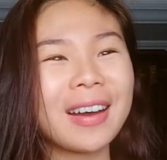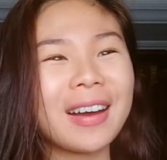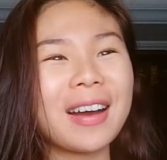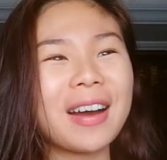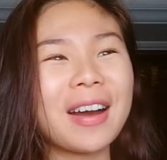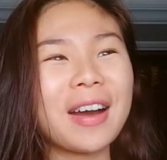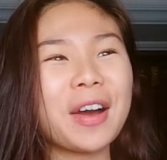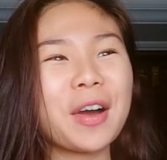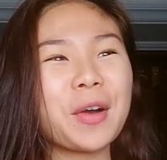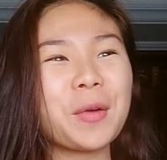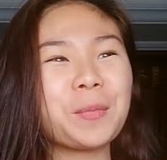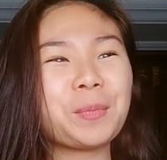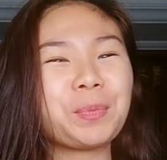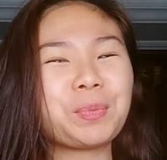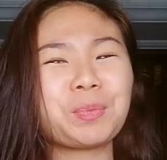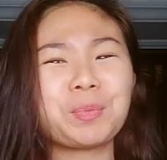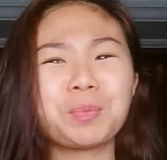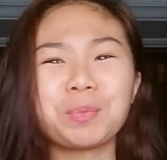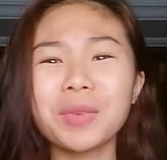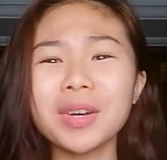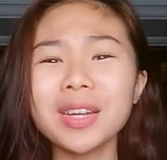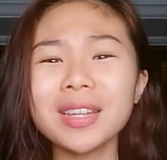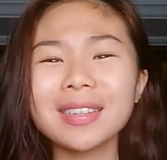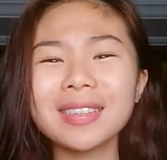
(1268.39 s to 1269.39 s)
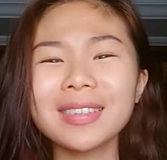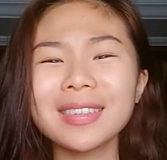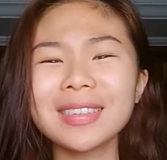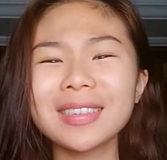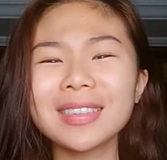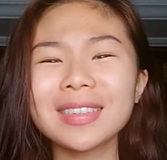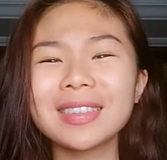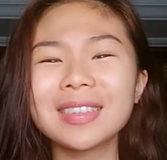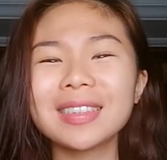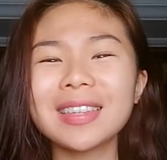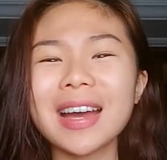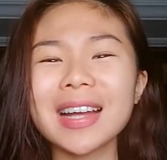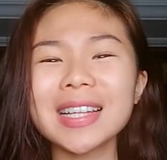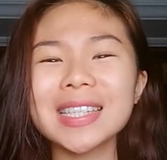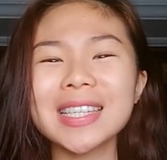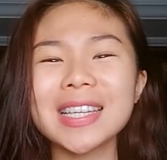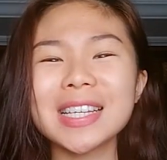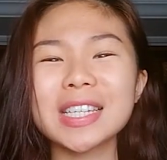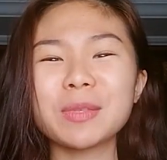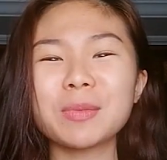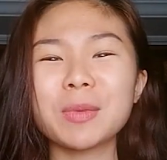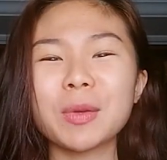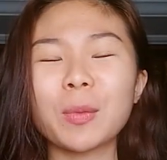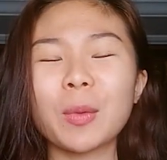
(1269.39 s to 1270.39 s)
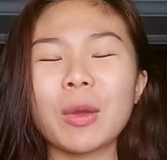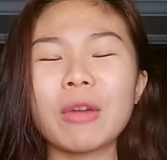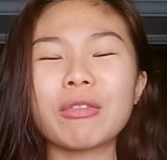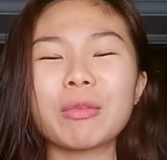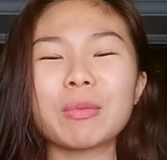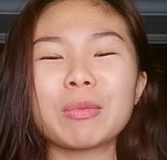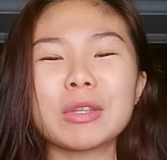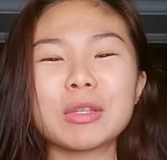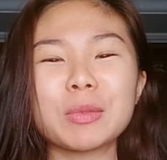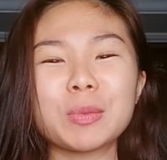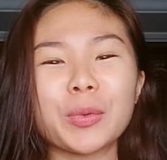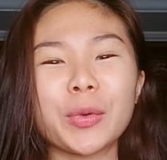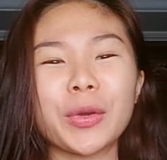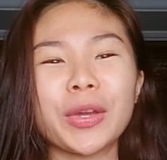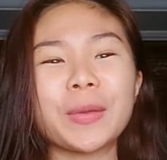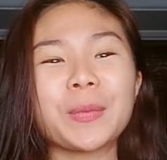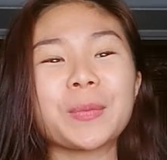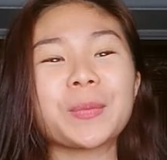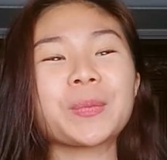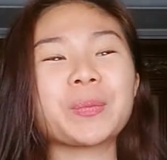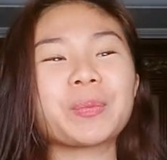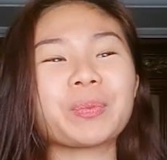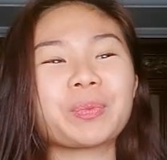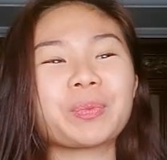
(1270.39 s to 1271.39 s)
But that takes me away from this point.